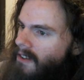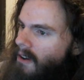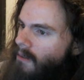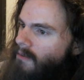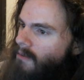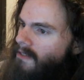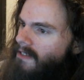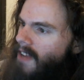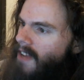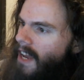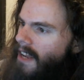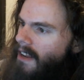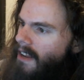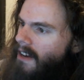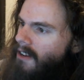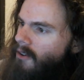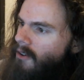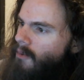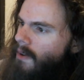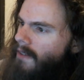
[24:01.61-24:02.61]
own site
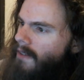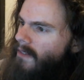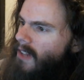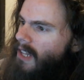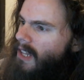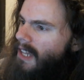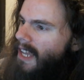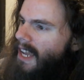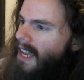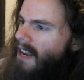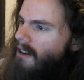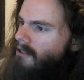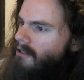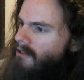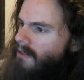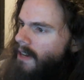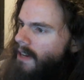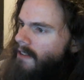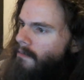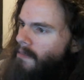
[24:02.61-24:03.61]
unequivocally
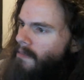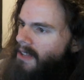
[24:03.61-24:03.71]
characterized